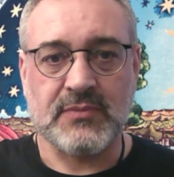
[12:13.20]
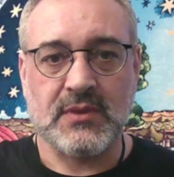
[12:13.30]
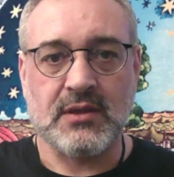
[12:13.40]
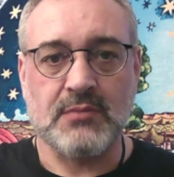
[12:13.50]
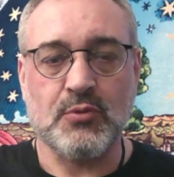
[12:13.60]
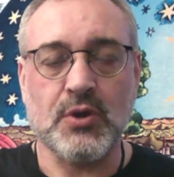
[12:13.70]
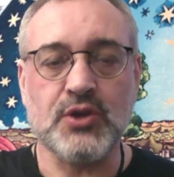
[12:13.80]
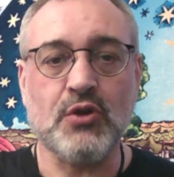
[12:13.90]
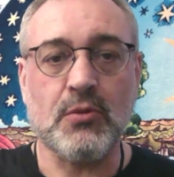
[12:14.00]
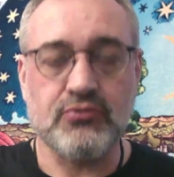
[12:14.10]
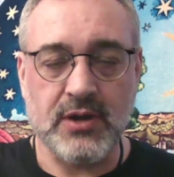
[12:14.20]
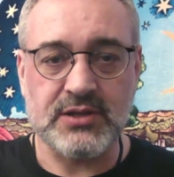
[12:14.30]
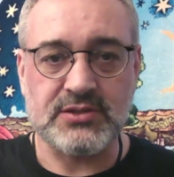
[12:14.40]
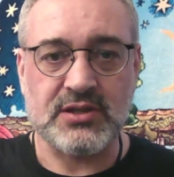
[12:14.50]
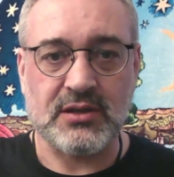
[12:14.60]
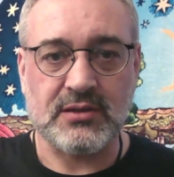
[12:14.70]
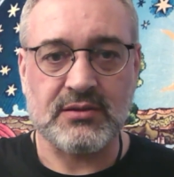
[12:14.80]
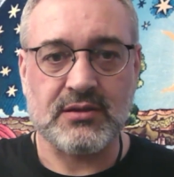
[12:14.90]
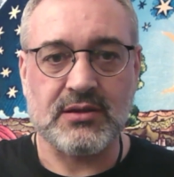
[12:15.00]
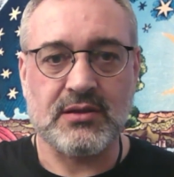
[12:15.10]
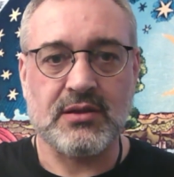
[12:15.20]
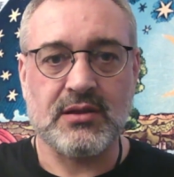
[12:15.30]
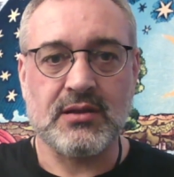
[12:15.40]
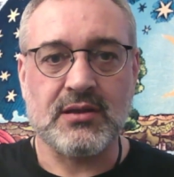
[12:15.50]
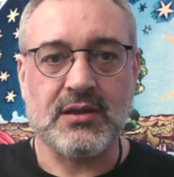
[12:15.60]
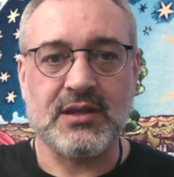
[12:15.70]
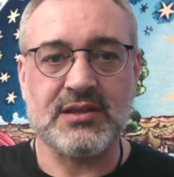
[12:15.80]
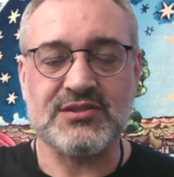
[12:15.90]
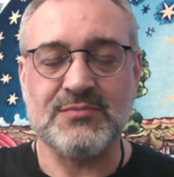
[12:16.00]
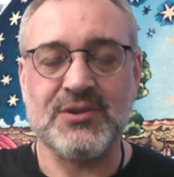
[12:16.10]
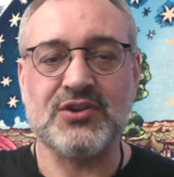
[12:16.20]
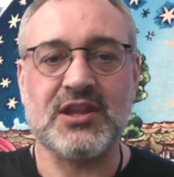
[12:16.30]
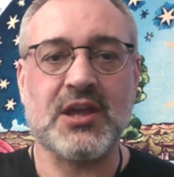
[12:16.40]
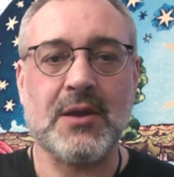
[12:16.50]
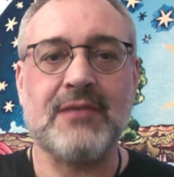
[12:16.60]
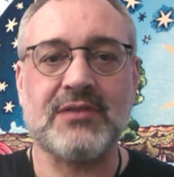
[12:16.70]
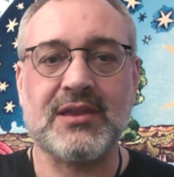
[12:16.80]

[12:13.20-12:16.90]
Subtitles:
But when you're a predator, it doesn't mean you're going to go out and